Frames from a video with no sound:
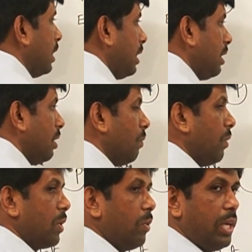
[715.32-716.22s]
the
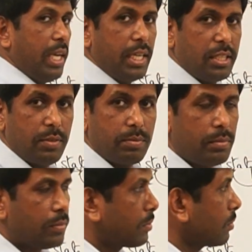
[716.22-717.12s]
forward reaction.
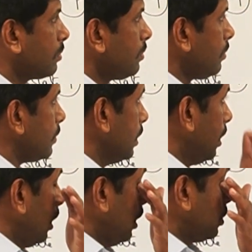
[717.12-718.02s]

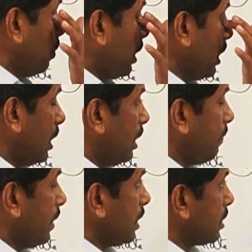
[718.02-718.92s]
So what is the
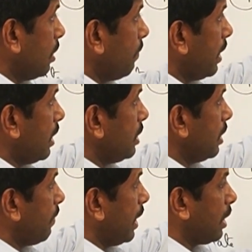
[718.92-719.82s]
definition of energy
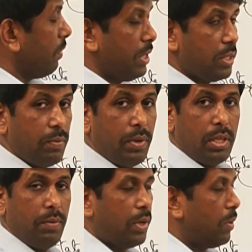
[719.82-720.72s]
of activation for
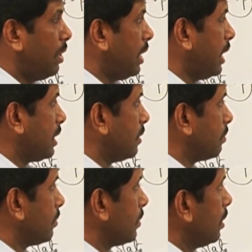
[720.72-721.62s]
the forward
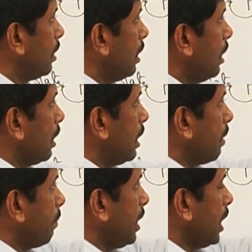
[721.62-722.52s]
reaction?
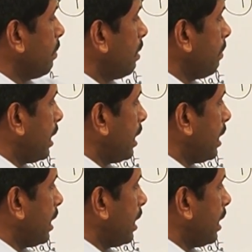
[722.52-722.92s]
The minimum